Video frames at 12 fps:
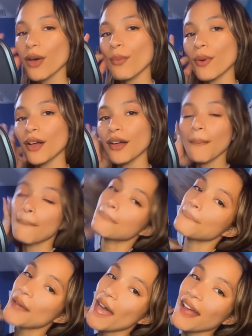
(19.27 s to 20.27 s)

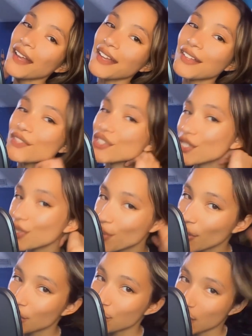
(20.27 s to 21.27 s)
Welcome back to
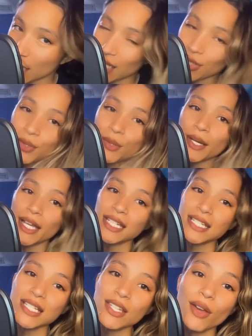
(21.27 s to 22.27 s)
our channel. And
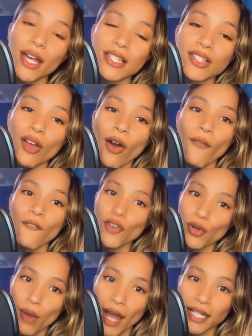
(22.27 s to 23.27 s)
as you guys saw,
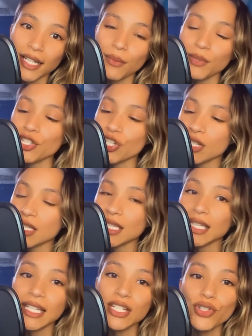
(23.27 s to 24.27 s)
Friday was just
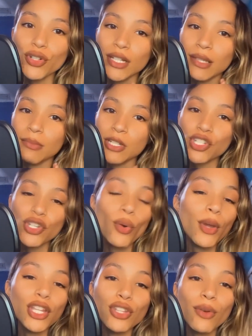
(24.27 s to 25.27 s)
literally me
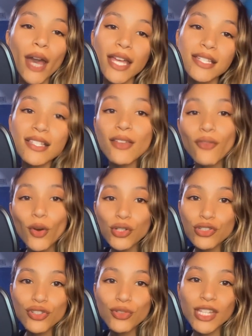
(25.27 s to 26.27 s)
showing you guys the
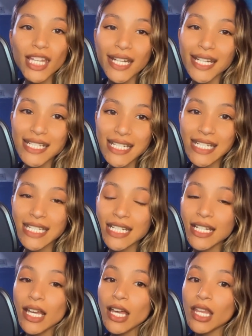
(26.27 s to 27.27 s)
photo shoot that I did
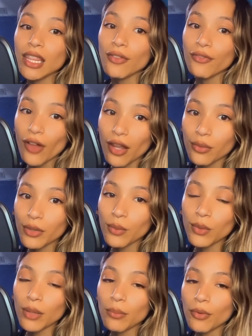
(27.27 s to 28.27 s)
the following
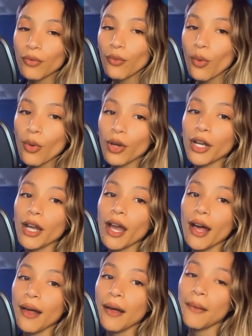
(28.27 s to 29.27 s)
week before.
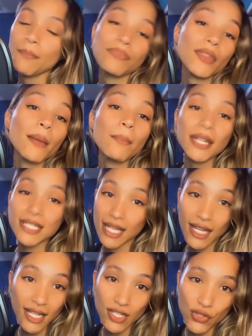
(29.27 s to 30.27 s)
My
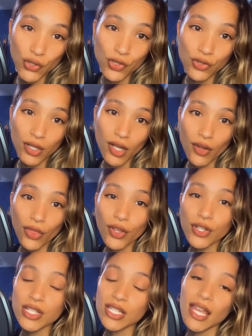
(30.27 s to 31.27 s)
dad had surgery on
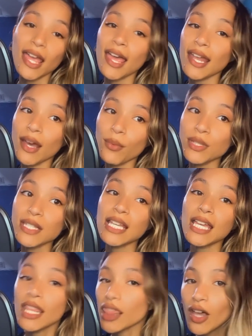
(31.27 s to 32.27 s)
Thursday and I was
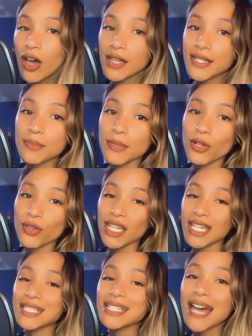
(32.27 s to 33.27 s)
in the hospital
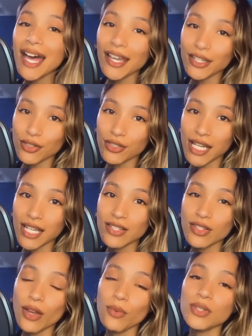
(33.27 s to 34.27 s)
the entire day.
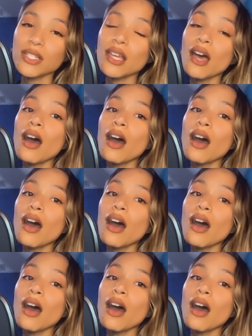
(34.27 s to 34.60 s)
So I was